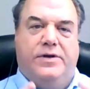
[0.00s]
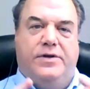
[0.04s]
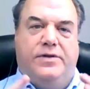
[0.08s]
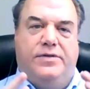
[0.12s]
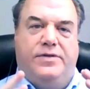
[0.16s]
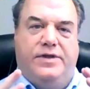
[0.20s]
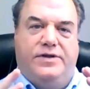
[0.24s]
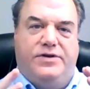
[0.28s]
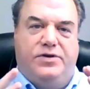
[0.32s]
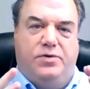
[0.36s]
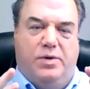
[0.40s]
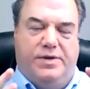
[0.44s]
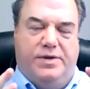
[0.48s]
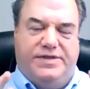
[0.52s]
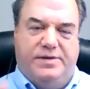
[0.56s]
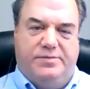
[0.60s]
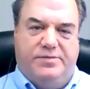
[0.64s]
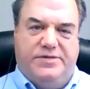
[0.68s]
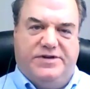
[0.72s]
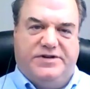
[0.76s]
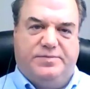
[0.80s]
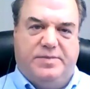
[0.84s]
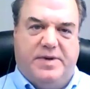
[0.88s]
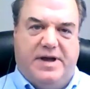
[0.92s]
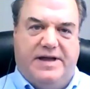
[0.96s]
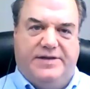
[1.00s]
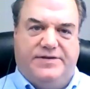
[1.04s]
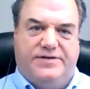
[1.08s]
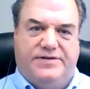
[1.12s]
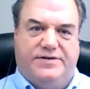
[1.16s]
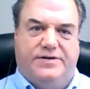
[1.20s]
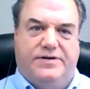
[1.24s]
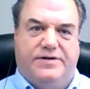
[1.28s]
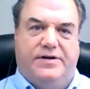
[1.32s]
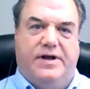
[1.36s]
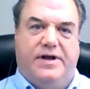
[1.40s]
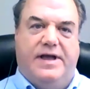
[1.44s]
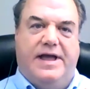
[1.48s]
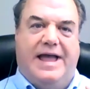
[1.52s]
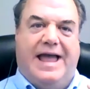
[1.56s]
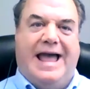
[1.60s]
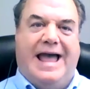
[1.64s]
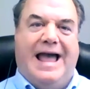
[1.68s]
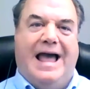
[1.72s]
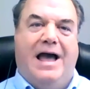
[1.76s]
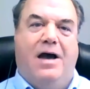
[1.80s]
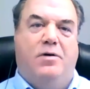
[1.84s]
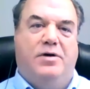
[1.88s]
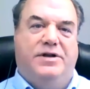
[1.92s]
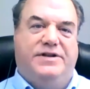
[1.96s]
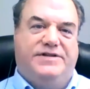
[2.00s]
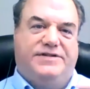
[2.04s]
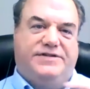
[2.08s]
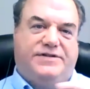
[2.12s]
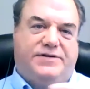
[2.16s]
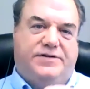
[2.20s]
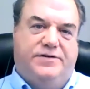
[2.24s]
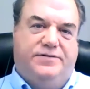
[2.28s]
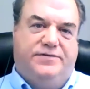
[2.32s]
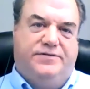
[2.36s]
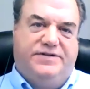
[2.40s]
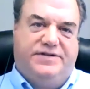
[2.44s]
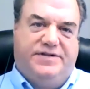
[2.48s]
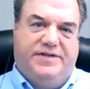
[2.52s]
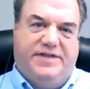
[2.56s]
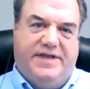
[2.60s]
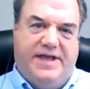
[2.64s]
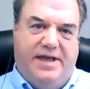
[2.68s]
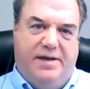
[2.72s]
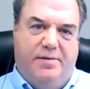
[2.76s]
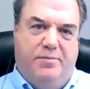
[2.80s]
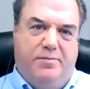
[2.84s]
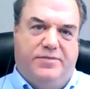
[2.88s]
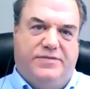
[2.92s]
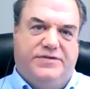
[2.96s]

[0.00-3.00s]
that you want them to sponsor, how it serves them.